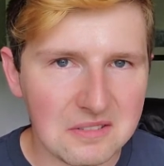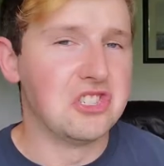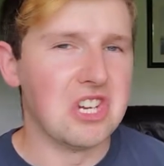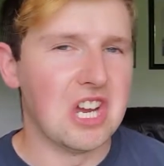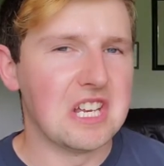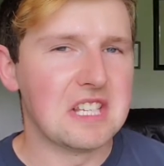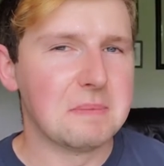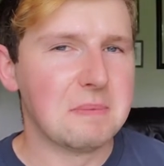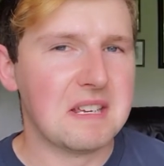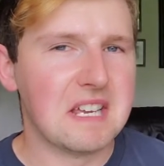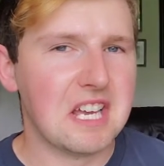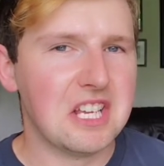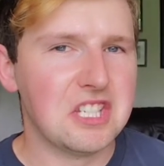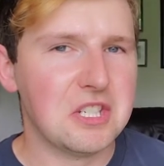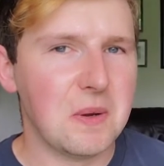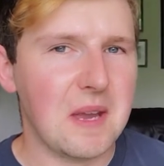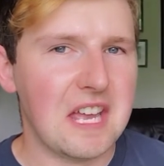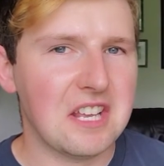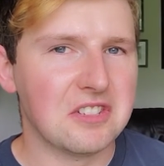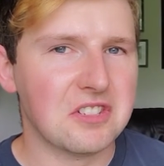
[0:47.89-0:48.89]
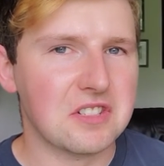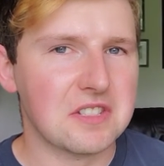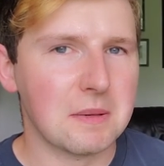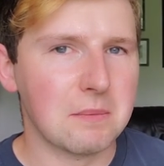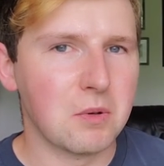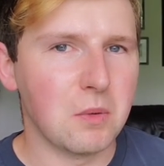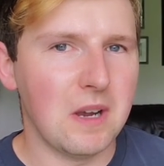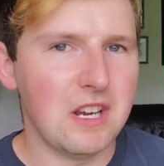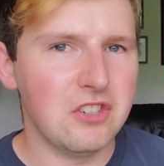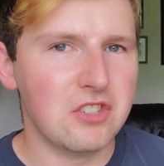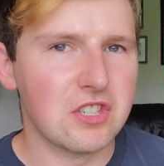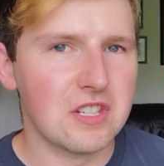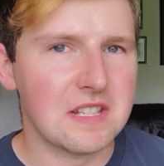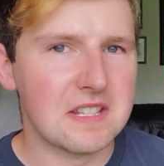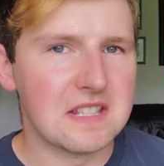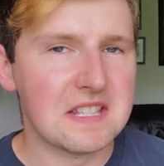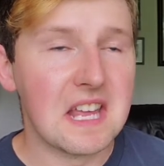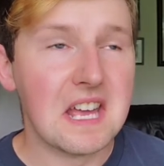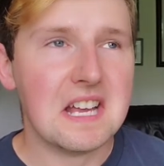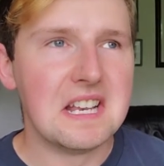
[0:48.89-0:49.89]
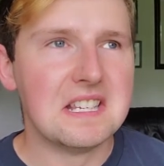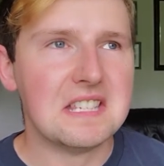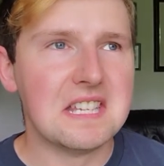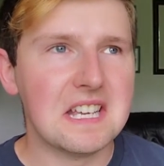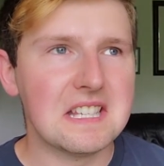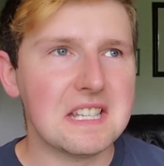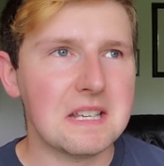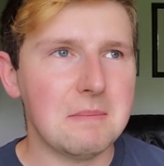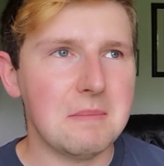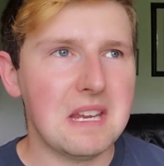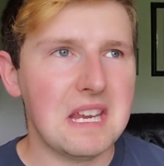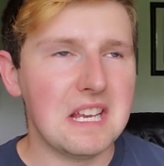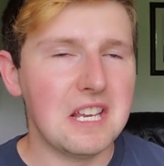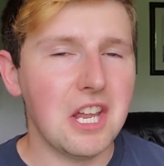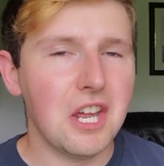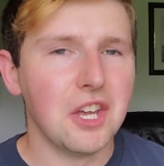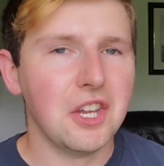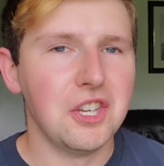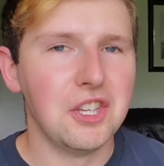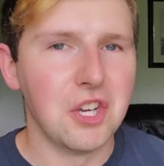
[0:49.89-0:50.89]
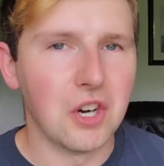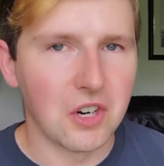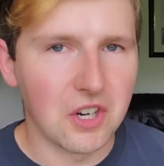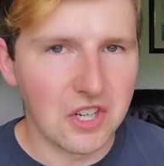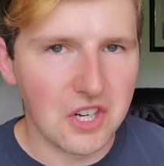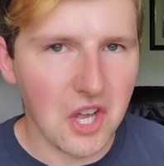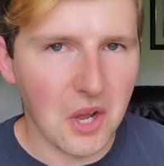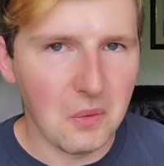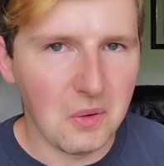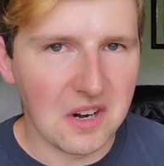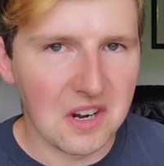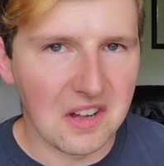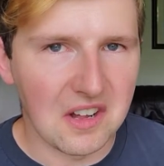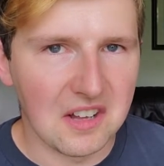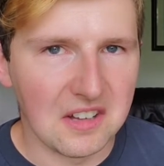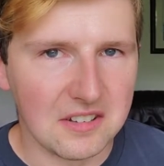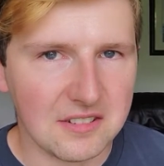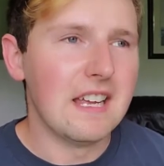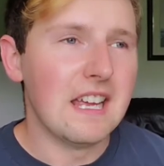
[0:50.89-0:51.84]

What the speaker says: Just because you answered some questions doesn't mean you're a know-it-all.